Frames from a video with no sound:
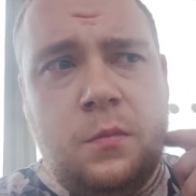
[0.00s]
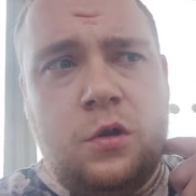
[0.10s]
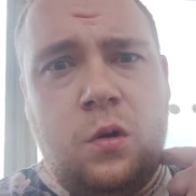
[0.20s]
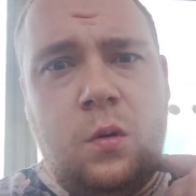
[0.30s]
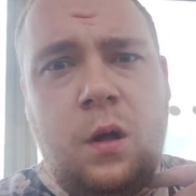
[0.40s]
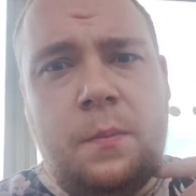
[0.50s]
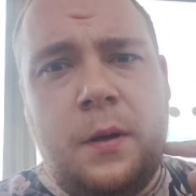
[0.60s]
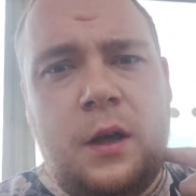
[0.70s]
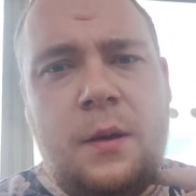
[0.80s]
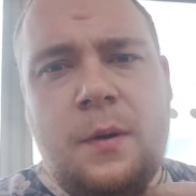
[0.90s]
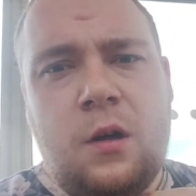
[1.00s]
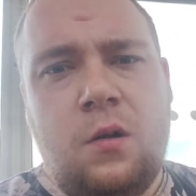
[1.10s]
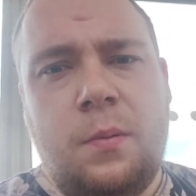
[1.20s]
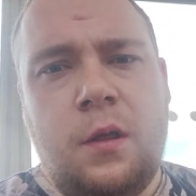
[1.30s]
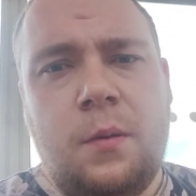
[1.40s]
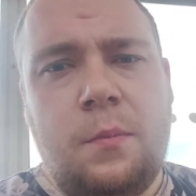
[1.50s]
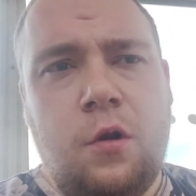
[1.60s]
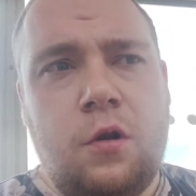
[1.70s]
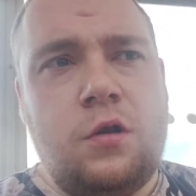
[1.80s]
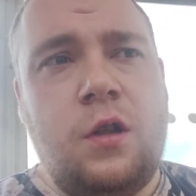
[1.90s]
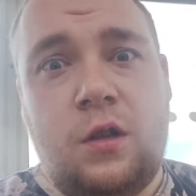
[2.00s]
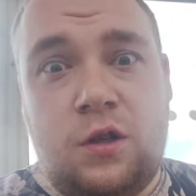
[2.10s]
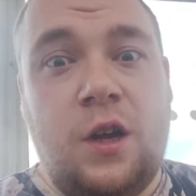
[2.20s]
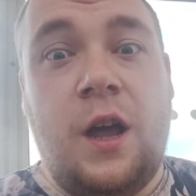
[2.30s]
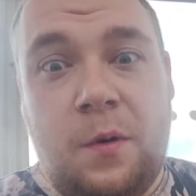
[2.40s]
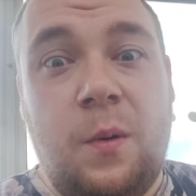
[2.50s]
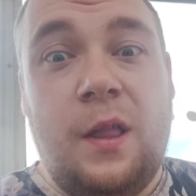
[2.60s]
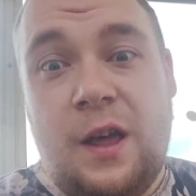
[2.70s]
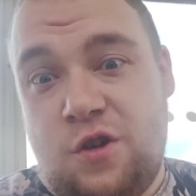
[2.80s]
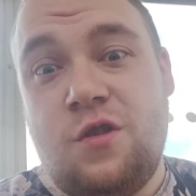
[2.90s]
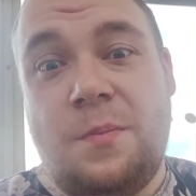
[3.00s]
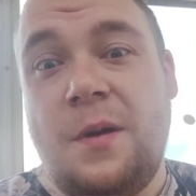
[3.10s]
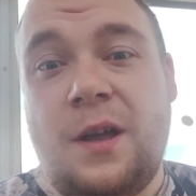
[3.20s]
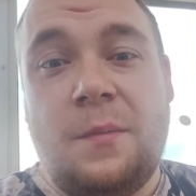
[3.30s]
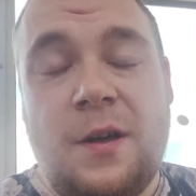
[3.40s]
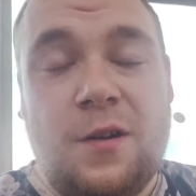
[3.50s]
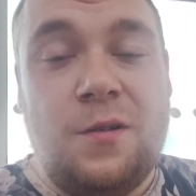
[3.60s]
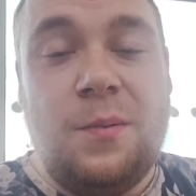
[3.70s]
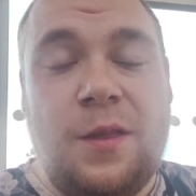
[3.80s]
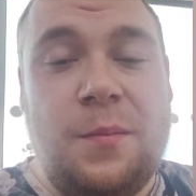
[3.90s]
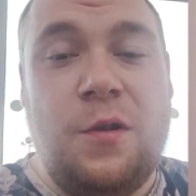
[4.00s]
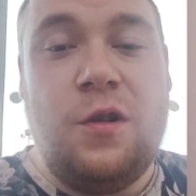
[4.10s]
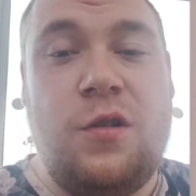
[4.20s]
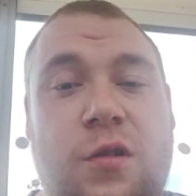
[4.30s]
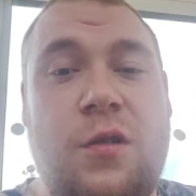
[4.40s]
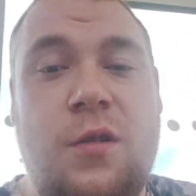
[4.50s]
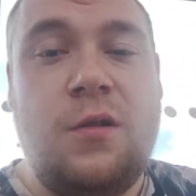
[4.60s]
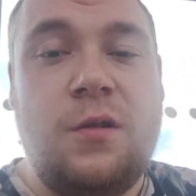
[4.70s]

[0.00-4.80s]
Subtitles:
So I'll pick it back up on the bus. This time I will actually pick it back up on the bus.